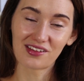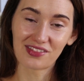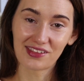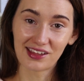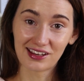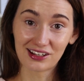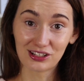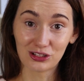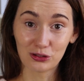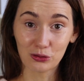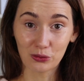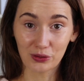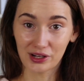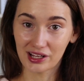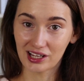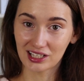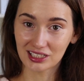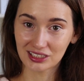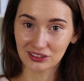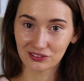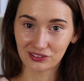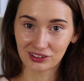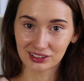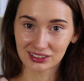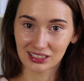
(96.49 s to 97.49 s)
And then you only
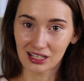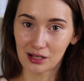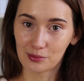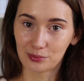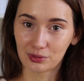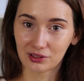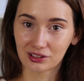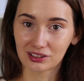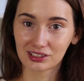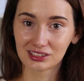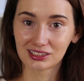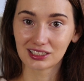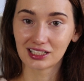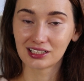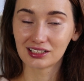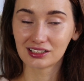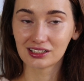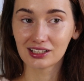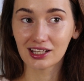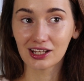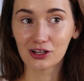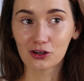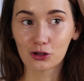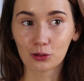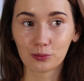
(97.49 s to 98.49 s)
ask for a sample, because
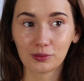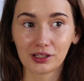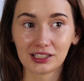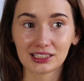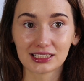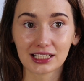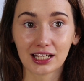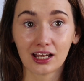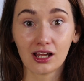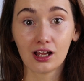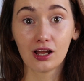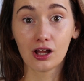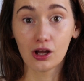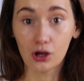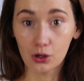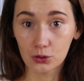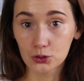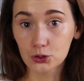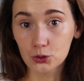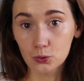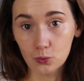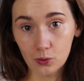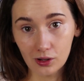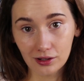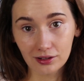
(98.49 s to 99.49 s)
then they normally say,
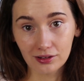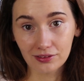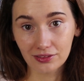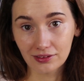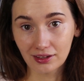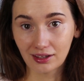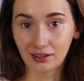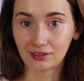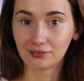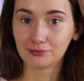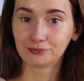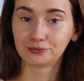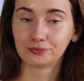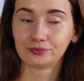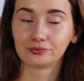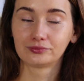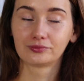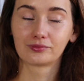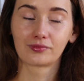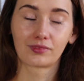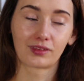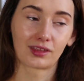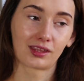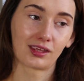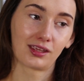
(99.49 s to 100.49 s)
oh, do you want it then?
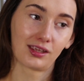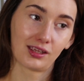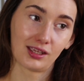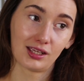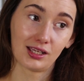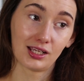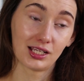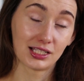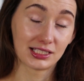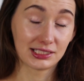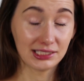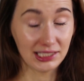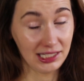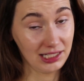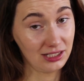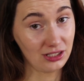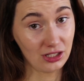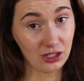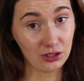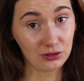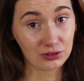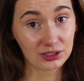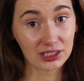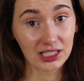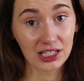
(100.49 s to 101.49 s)
Say
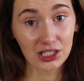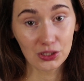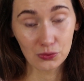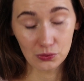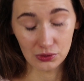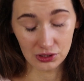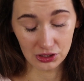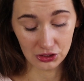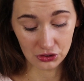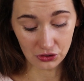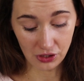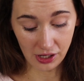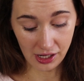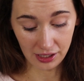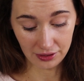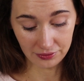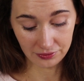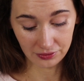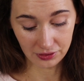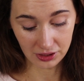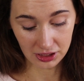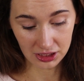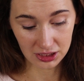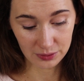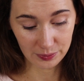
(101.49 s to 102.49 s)
no, say you want to try
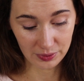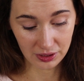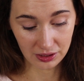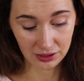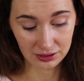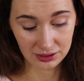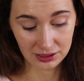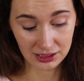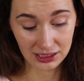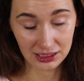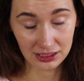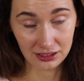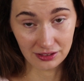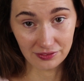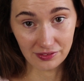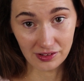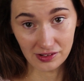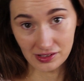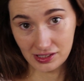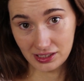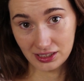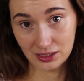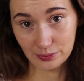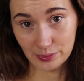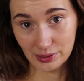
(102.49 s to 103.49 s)
it first, because these are
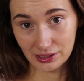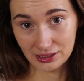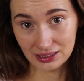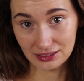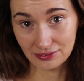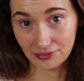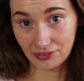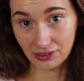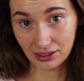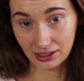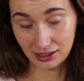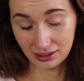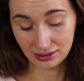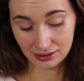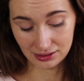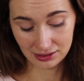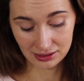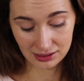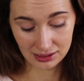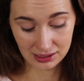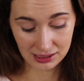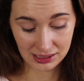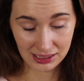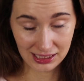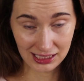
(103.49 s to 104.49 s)
very expensive
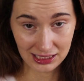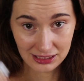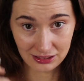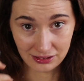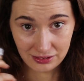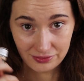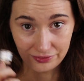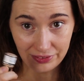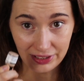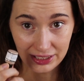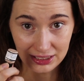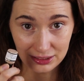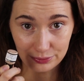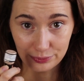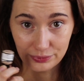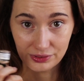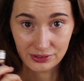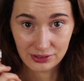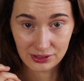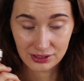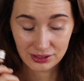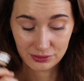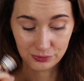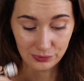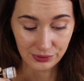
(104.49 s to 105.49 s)
things. These are
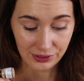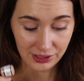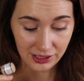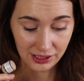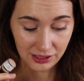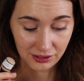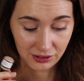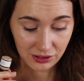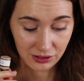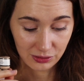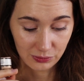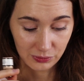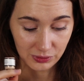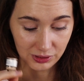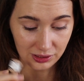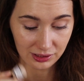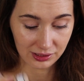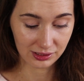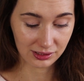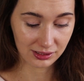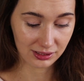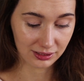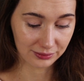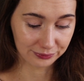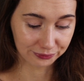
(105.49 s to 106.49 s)
investments when they're good
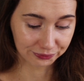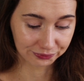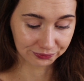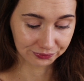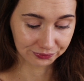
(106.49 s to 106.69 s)
ones.